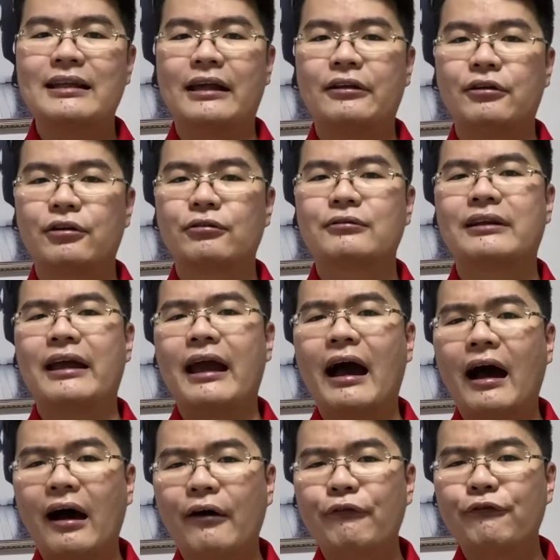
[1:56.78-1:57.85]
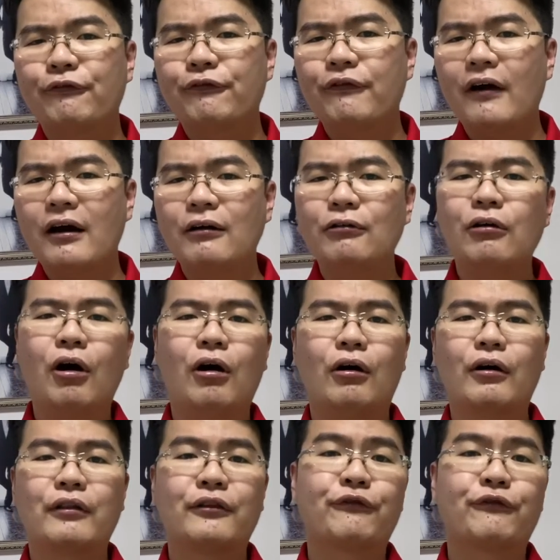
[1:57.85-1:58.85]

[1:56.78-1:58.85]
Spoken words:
that, they are found on